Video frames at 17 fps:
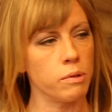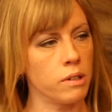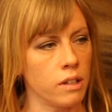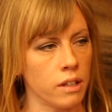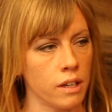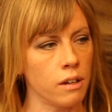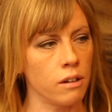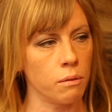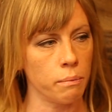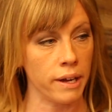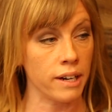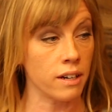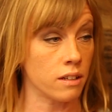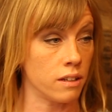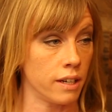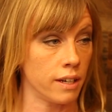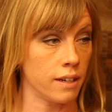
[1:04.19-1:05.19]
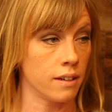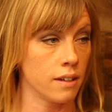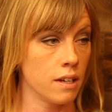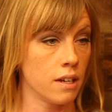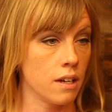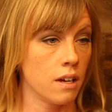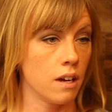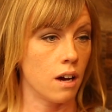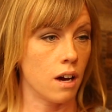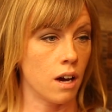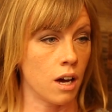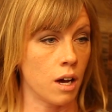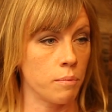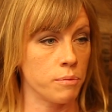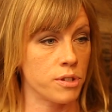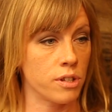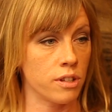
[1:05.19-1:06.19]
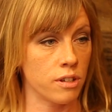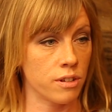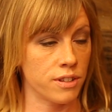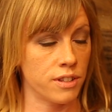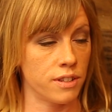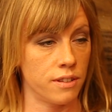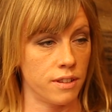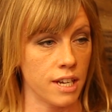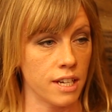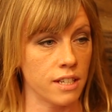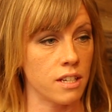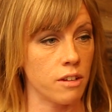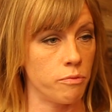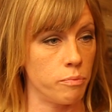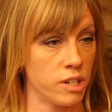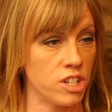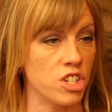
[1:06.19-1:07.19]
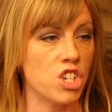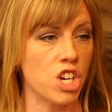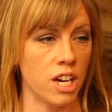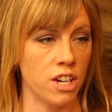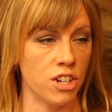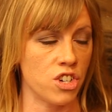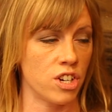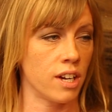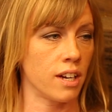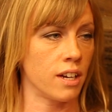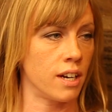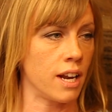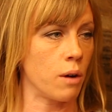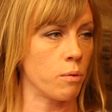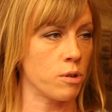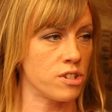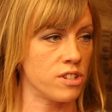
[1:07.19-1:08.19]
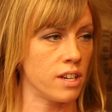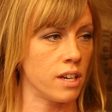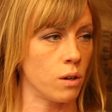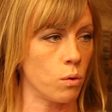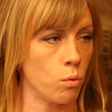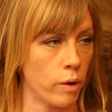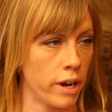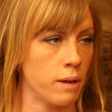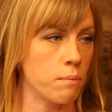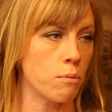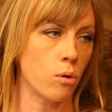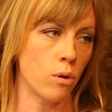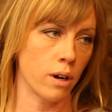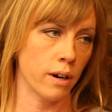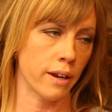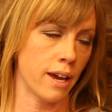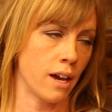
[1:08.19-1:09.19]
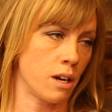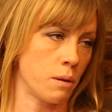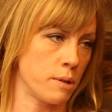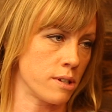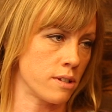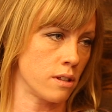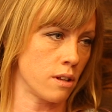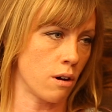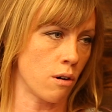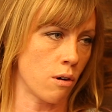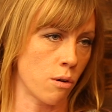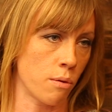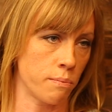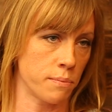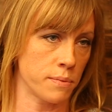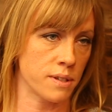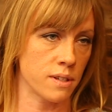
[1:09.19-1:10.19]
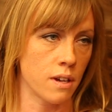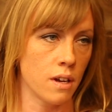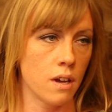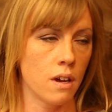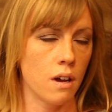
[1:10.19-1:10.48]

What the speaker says: been legal medically. So things have been changing, and now we're seeing way more cannabis in the homes.